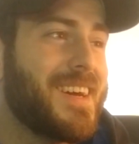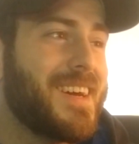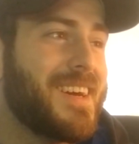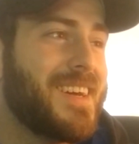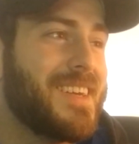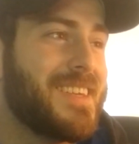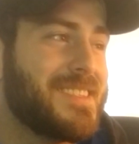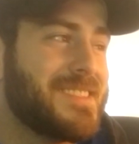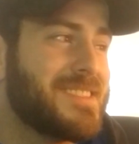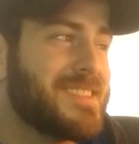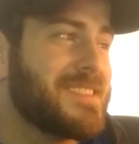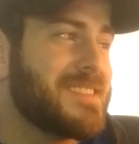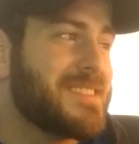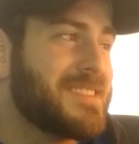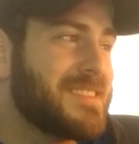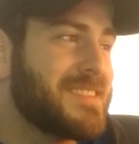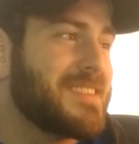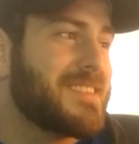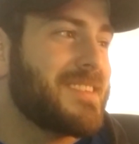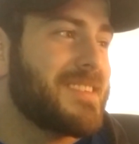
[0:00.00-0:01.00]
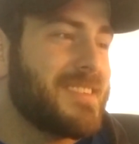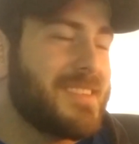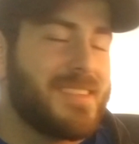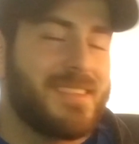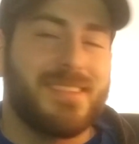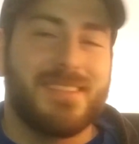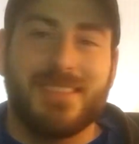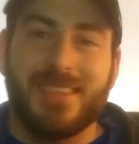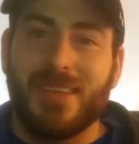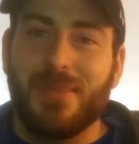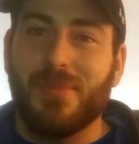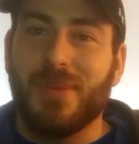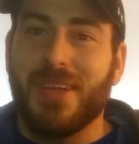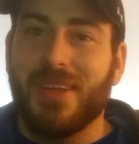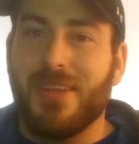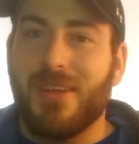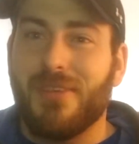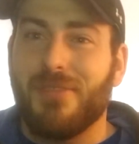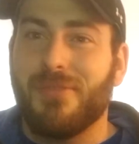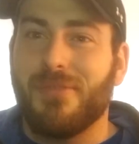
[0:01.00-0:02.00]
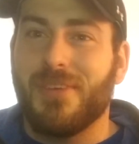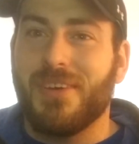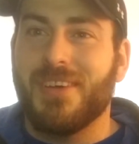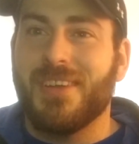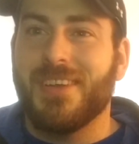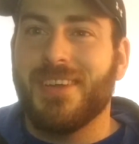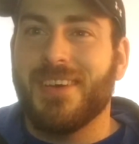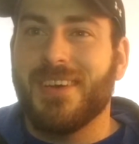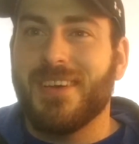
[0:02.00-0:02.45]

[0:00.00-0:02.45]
it's going to be a lot of fun.